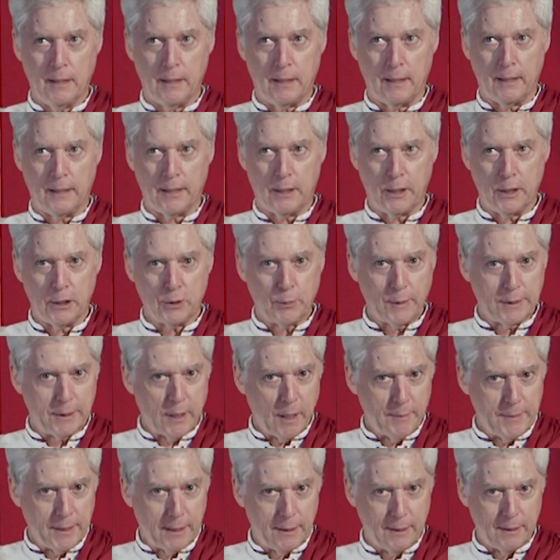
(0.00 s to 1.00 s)
And here's what
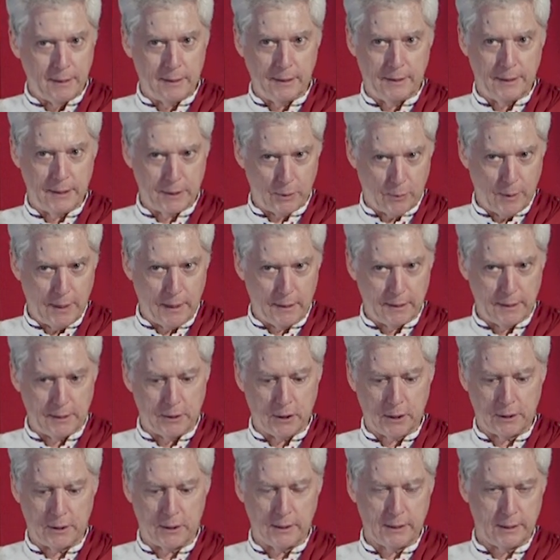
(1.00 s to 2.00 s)
Dharmakirti, these great
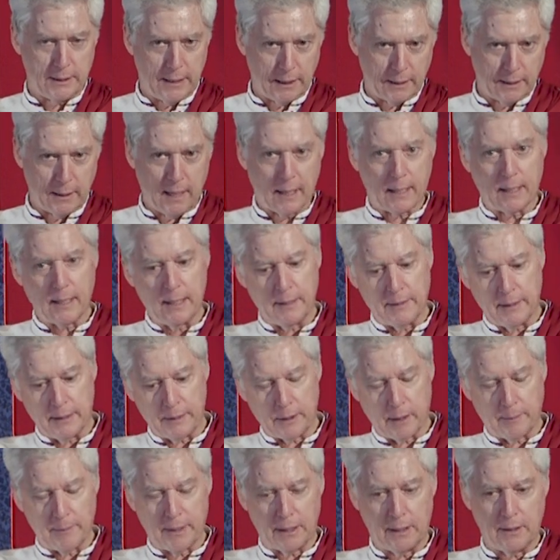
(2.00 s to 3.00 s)
logicians, Dignaga and the
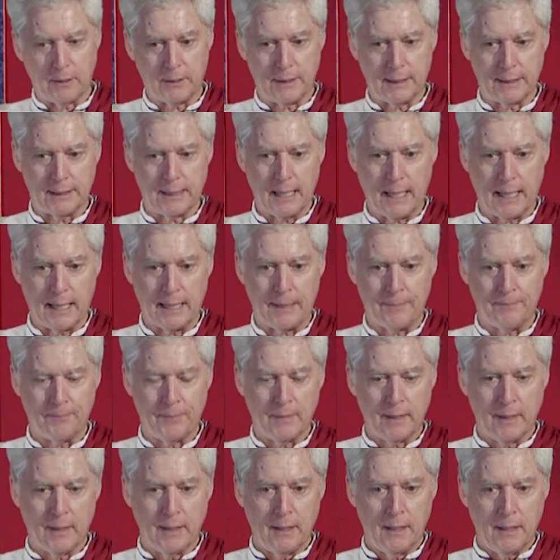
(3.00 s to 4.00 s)
Dharmakirti, say.
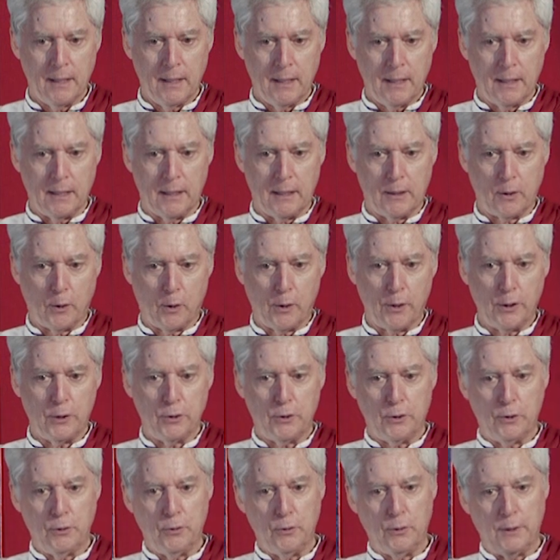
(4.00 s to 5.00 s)
In order
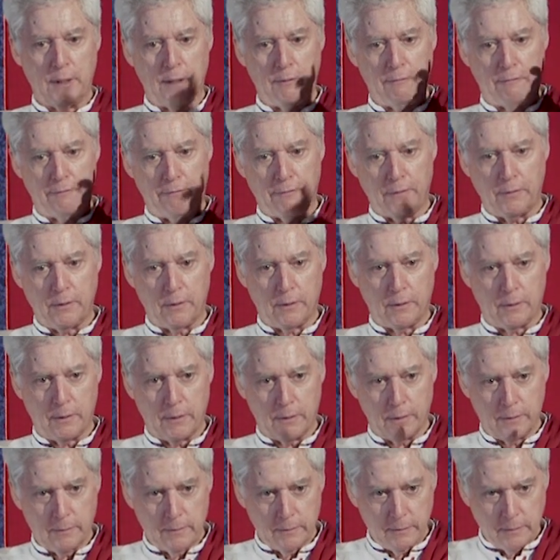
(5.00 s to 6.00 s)
to
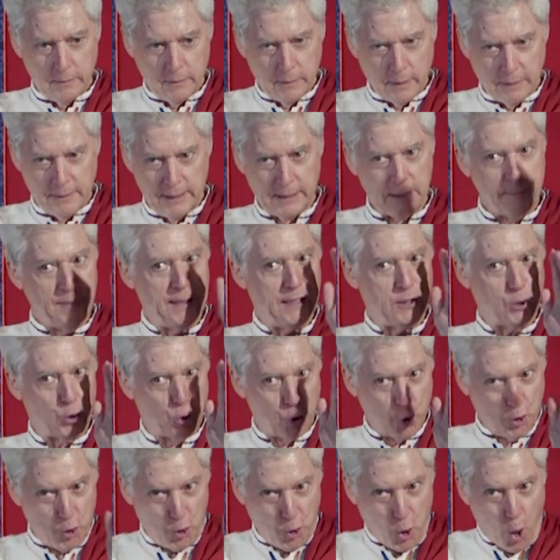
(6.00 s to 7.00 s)
infer, and this means
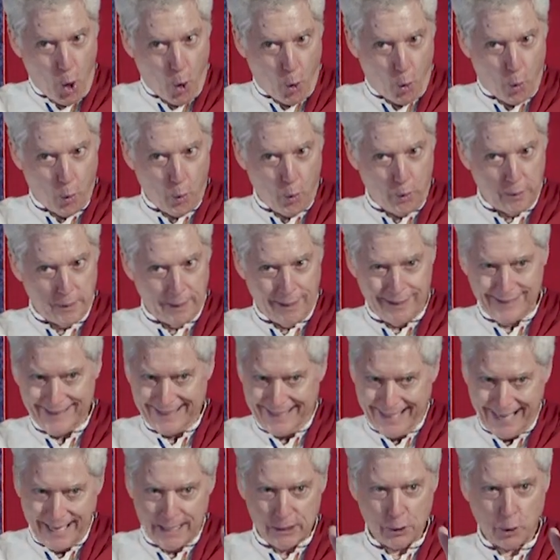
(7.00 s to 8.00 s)
to know, not
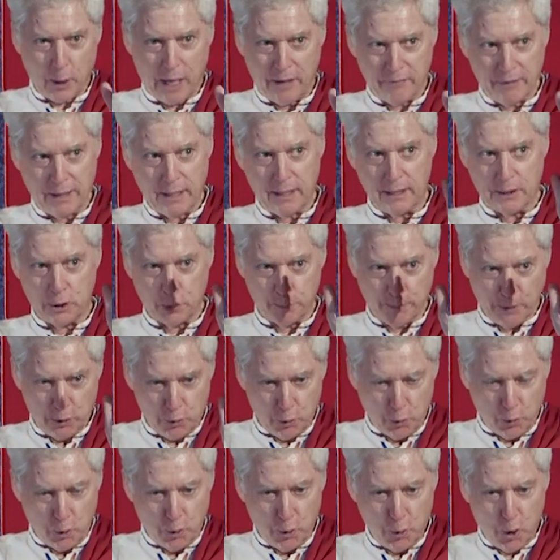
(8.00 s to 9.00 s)
guess or have a hunch, but
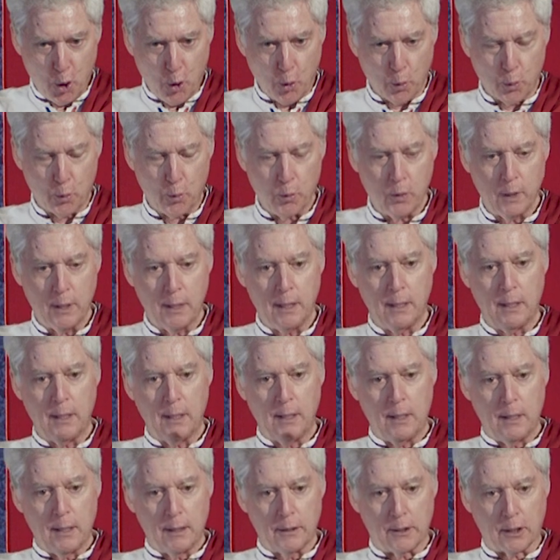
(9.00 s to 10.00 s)
to know
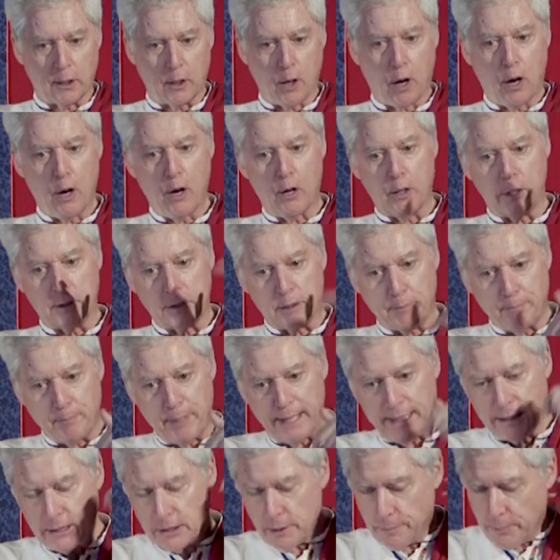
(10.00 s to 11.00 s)
the cause
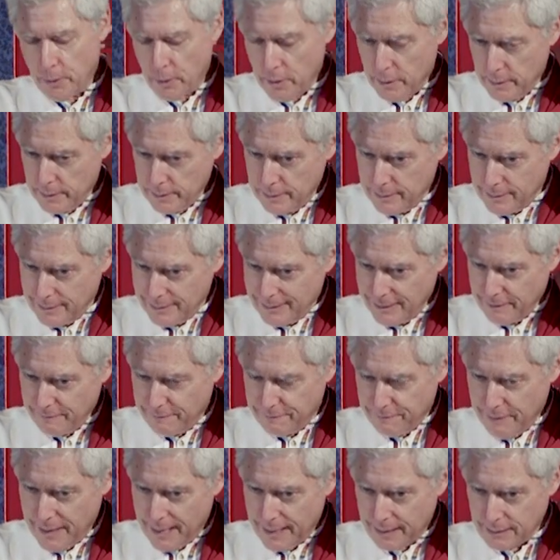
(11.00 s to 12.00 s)
based upon the
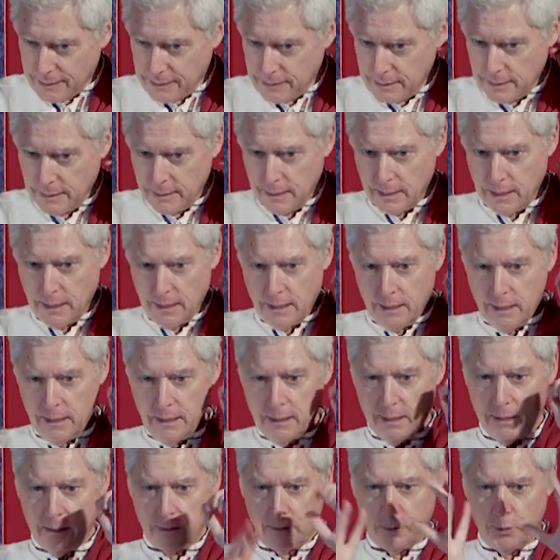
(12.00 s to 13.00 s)
effect,
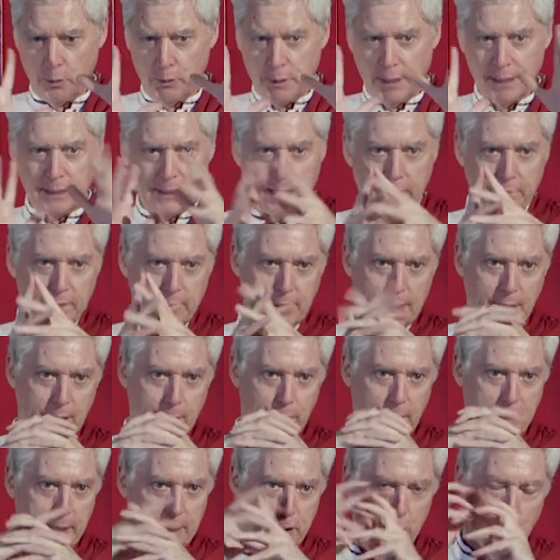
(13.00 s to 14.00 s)
two things have to take
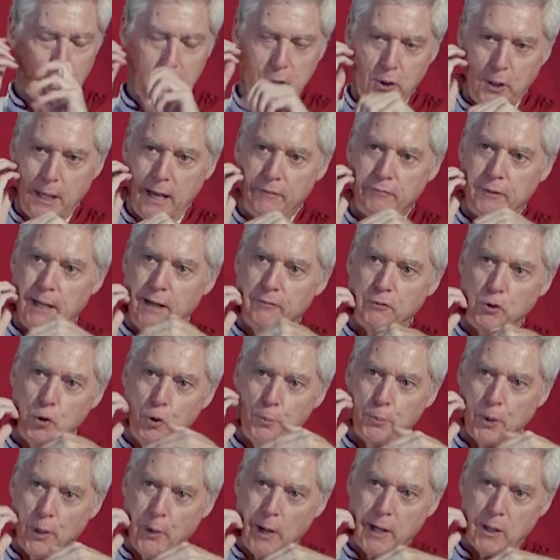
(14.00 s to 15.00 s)
place. You have to have two
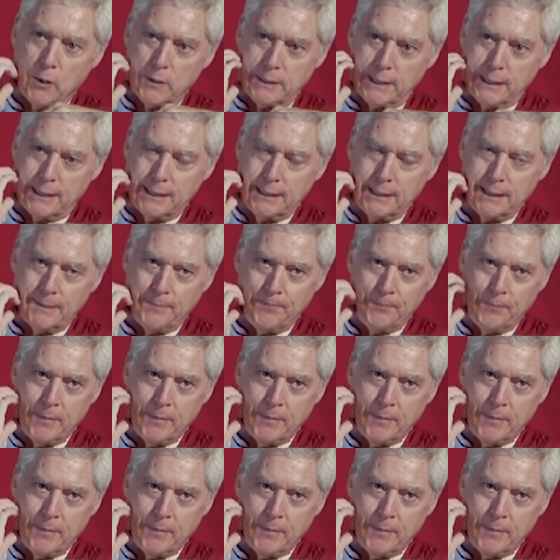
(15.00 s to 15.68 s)
prerequisites.